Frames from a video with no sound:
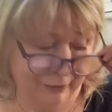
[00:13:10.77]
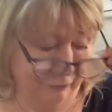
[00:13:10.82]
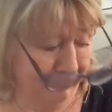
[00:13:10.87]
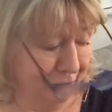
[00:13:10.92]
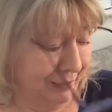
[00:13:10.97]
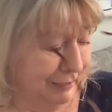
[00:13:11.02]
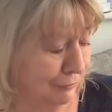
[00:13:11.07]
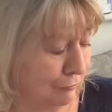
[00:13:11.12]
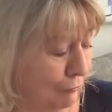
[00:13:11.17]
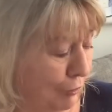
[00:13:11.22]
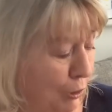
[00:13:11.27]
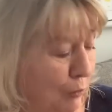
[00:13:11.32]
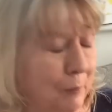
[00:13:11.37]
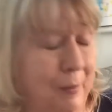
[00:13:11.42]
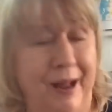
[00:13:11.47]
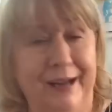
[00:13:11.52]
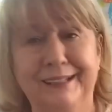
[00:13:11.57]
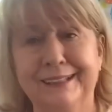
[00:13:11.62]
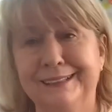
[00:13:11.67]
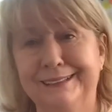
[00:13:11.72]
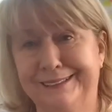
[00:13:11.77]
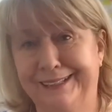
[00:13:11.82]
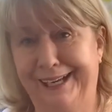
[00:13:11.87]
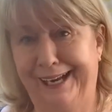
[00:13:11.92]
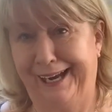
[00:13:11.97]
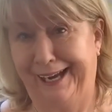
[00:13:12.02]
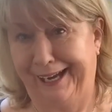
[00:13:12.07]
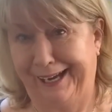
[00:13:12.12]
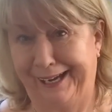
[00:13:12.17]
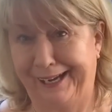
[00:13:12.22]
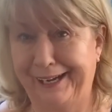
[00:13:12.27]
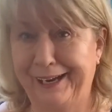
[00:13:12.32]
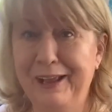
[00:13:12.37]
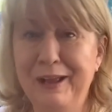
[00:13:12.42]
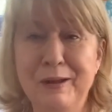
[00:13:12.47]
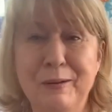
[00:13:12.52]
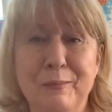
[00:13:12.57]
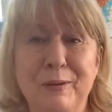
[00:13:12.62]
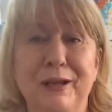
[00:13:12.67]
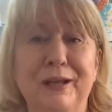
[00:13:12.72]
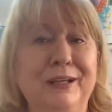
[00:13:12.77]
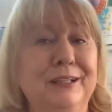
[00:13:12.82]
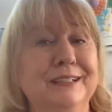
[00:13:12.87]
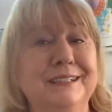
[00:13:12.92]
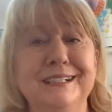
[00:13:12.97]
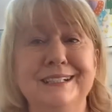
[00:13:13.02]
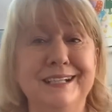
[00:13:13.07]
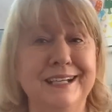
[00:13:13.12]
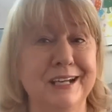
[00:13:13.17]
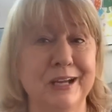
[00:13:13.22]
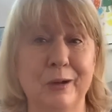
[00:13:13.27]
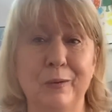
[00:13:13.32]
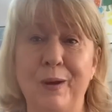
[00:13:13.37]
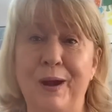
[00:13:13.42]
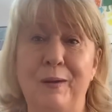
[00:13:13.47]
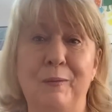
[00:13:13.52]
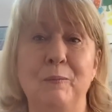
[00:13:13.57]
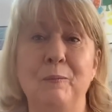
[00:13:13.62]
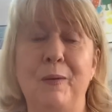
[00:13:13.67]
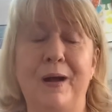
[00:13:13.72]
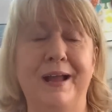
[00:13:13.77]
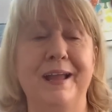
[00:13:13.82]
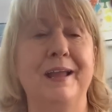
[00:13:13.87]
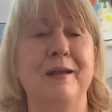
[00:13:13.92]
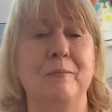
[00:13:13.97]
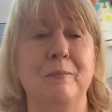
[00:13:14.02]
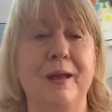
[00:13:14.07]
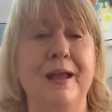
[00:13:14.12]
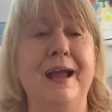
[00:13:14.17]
really romantic, because he didn't go out and buy it me.